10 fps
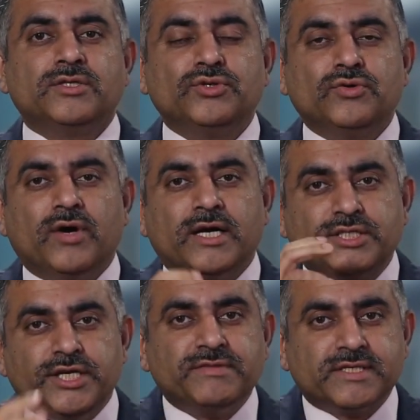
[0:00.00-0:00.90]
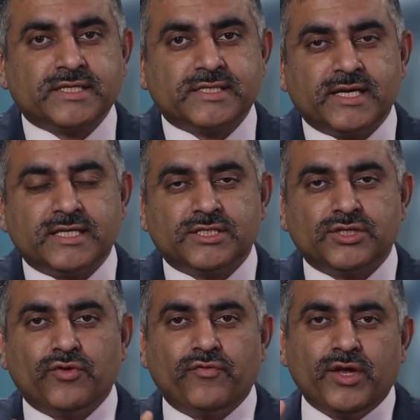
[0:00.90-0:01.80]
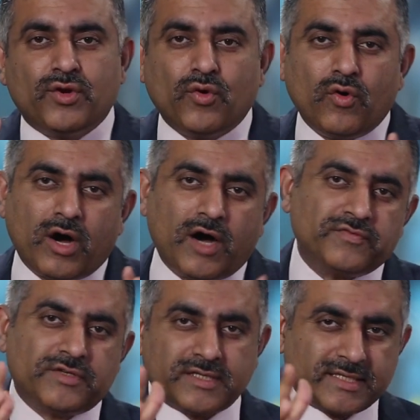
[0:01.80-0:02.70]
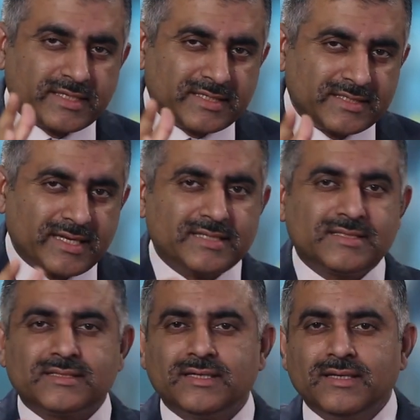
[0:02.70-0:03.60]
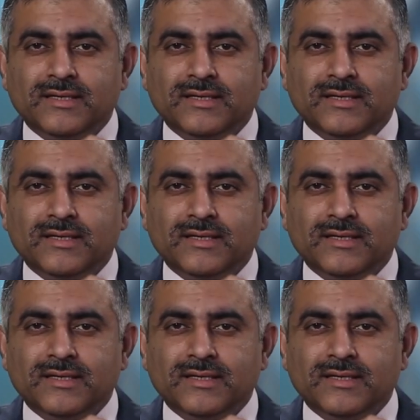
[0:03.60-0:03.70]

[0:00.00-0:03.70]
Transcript: to achieve success, you know, we go after the success,